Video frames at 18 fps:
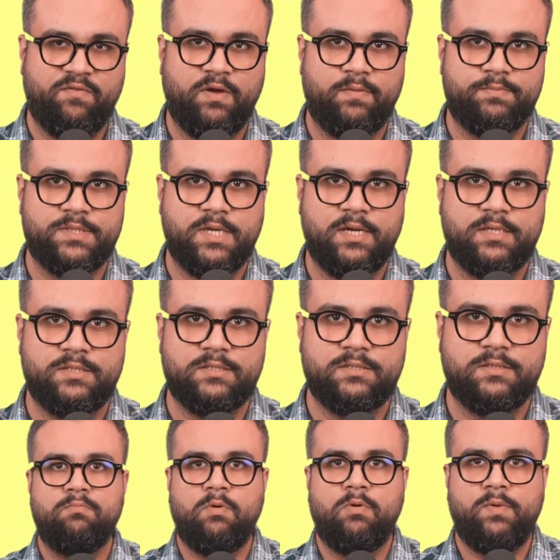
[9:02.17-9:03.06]
websites.
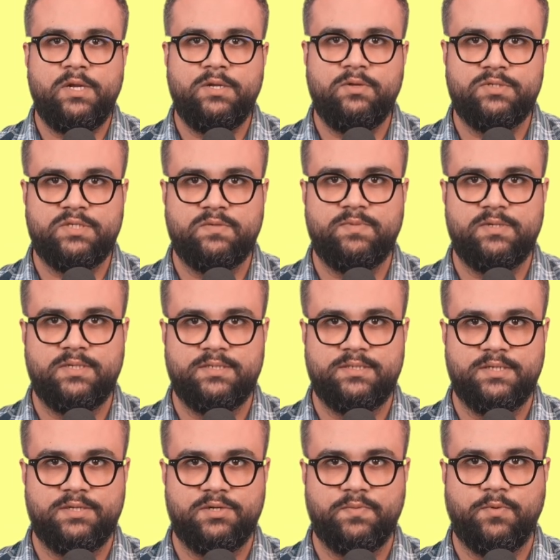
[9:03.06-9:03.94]
Mobile
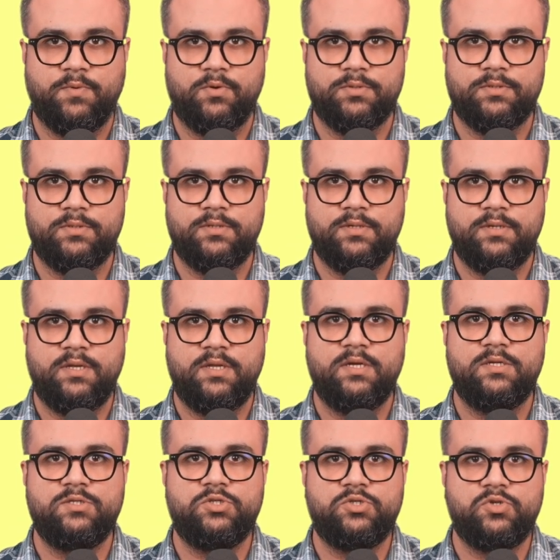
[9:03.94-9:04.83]
usability report.
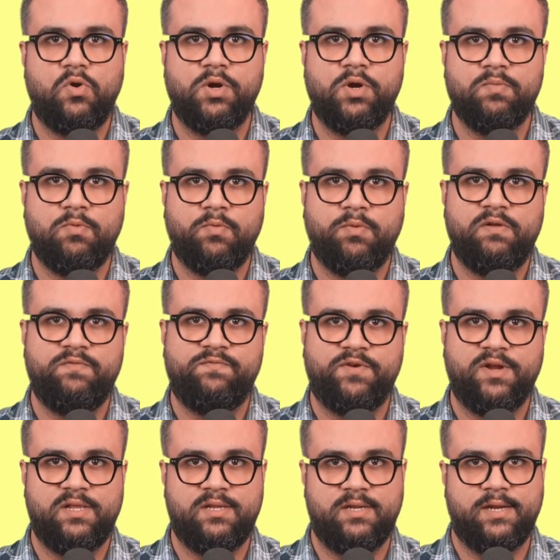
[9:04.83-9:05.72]
Ensuring mobile
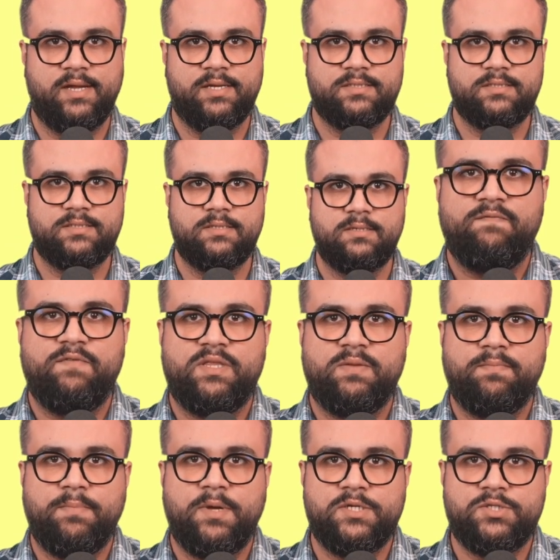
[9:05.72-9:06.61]
friendliness. With
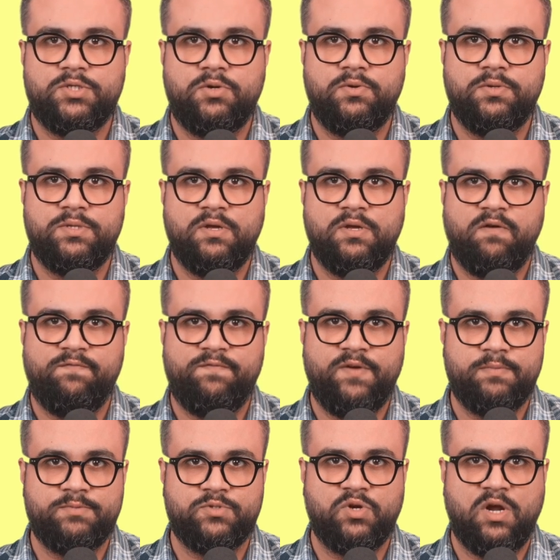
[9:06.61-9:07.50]
the majority of
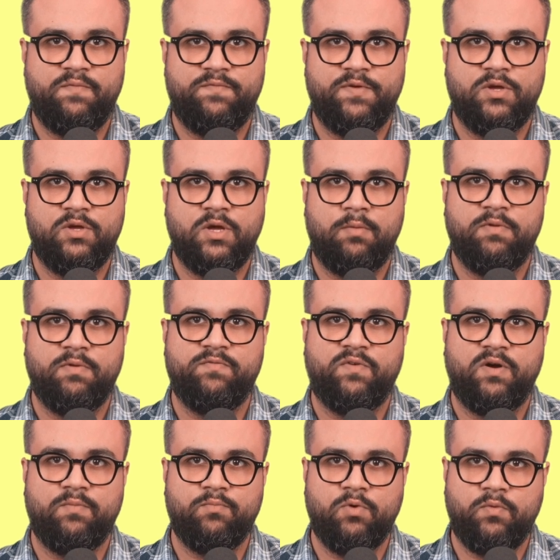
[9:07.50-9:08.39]
web traffic coming
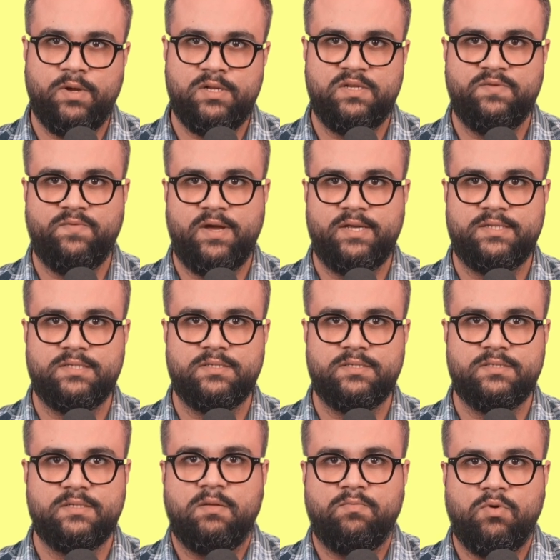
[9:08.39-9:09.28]
from mobile
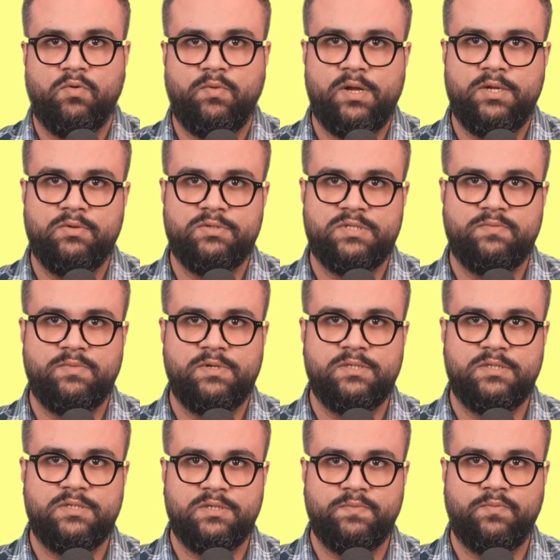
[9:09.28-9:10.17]
devices, the mobile
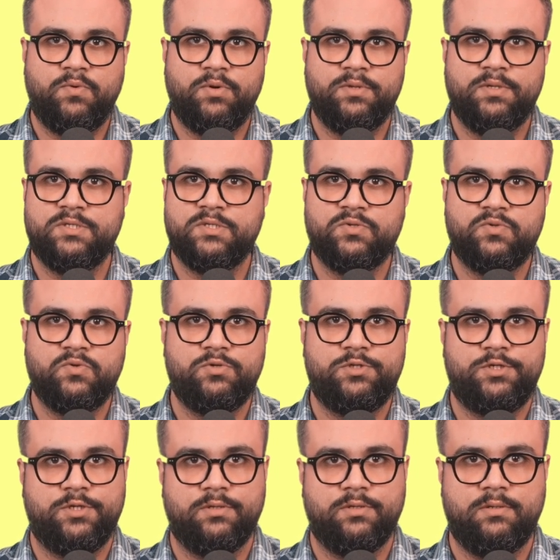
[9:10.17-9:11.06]
usability report is
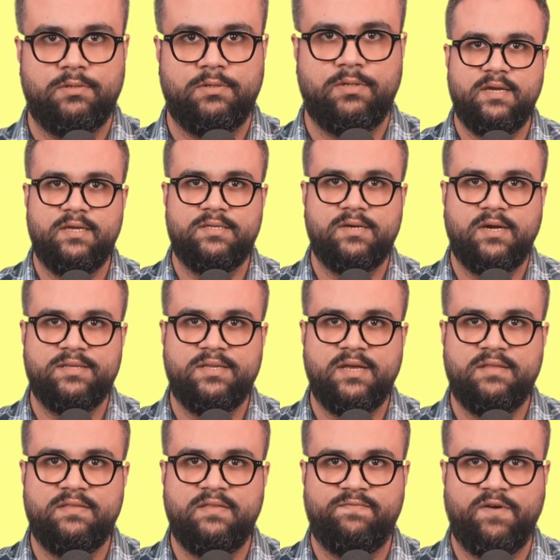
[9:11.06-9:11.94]
crucial. It
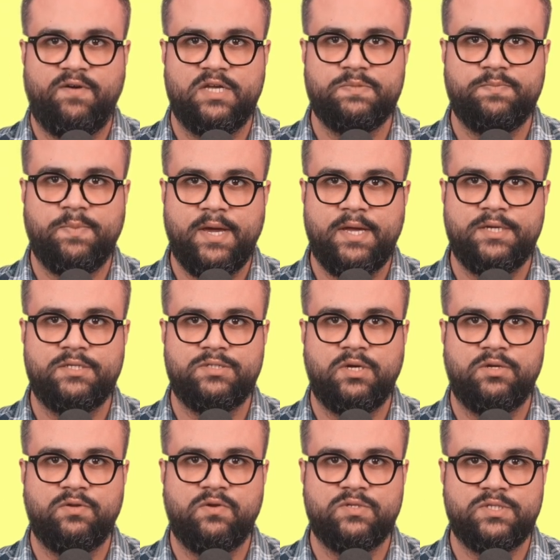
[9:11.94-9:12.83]
identifies pages
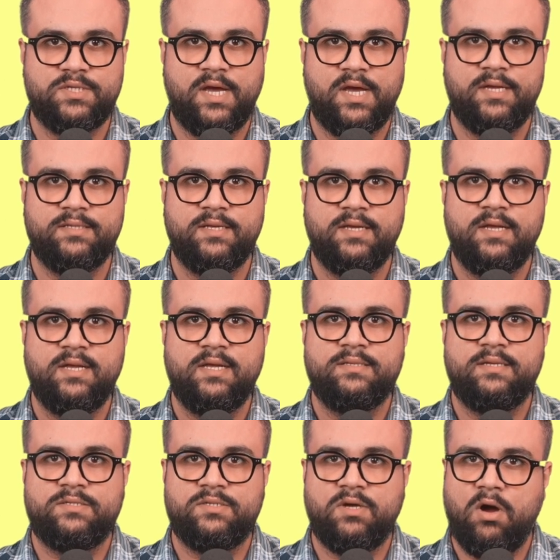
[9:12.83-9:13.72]
on your site
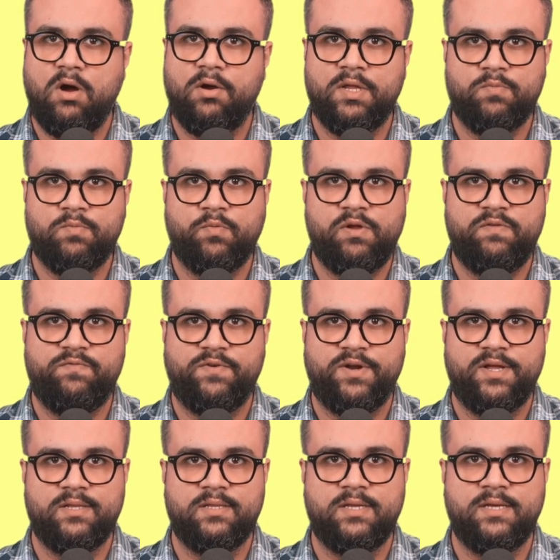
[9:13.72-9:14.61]
that aren't mobile
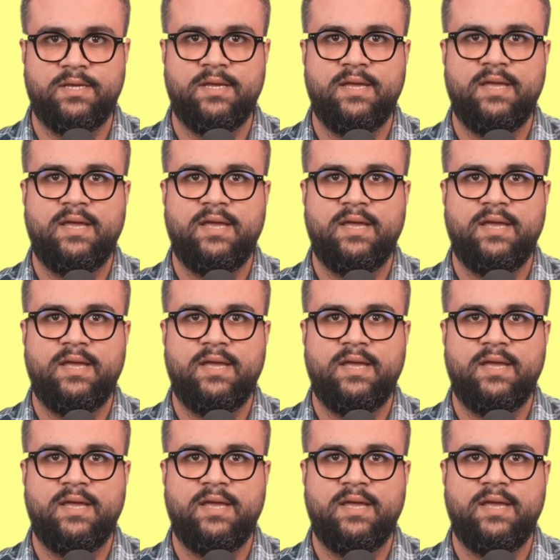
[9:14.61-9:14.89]
friendly